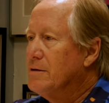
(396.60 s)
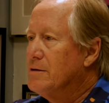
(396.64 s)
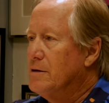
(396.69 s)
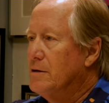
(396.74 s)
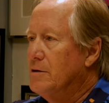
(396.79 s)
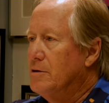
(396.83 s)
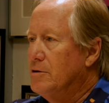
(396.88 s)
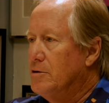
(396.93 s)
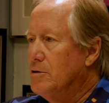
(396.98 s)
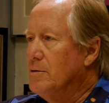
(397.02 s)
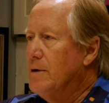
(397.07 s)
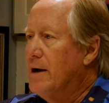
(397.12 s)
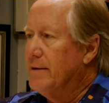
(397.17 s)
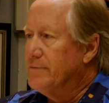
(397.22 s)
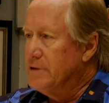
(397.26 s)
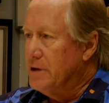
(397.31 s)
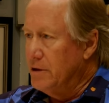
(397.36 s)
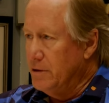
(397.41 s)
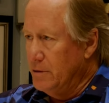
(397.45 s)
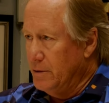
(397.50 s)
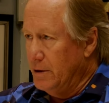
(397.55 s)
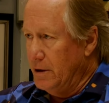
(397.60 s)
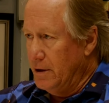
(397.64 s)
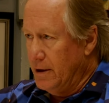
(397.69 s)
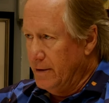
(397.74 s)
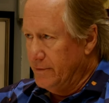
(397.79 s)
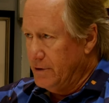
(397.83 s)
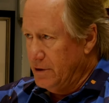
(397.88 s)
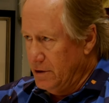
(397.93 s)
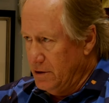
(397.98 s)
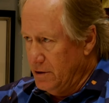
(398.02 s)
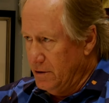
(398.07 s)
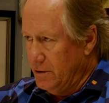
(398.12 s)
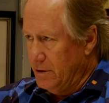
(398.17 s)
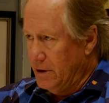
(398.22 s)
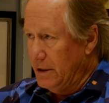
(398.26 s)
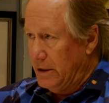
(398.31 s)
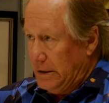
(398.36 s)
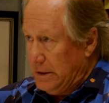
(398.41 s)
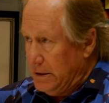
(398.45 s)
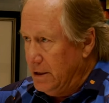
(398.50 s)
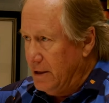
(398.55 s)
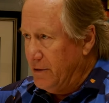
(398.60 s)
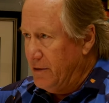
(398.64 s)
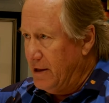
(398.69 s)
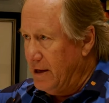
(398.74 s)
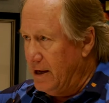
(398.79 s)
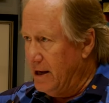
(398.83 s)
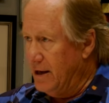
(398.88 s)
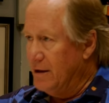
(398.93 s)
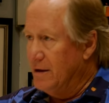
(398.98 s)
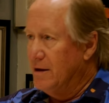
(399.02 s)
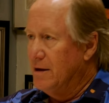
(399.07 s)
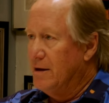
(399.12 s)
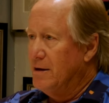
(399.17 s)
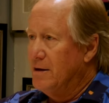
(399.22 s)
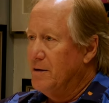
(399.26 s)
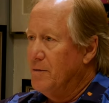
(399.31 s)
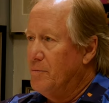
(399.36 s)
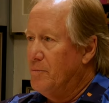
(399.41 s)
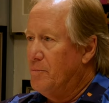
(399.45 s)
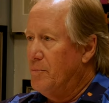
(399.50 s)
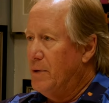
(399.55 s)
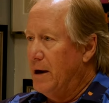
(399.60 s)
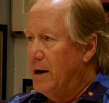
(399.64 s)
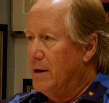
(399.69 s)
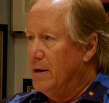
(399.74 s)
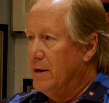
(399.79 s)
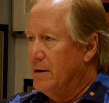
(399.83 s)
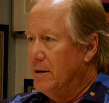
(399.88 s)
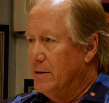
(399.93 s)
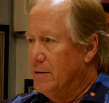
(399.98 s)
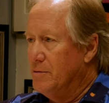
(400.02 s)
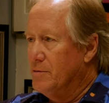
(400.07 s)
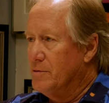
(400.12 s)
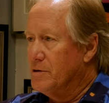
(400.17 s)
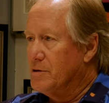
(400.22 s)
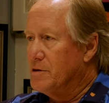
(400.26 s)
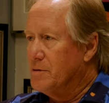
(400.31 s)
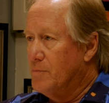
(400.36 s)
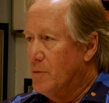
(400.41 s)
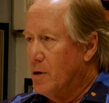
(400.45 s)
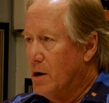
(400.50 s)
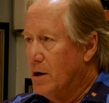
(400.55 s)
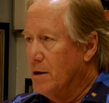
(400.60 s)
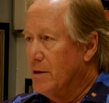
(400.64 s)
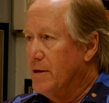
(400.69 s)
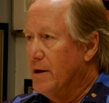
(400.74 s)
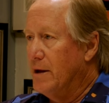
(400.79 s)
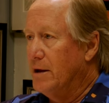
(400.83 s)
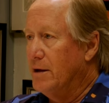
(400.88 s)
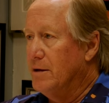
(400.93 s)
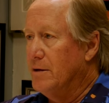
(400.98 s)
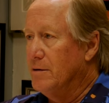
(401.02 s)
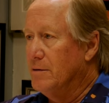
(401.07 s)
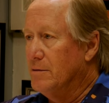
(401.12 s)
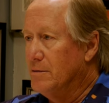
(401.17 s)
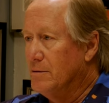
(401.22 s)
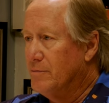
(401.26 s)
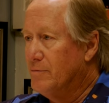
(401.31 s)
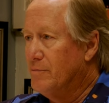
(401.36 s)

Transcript: So you do have to do what you have to do. I get that. Sure. But you were smart that you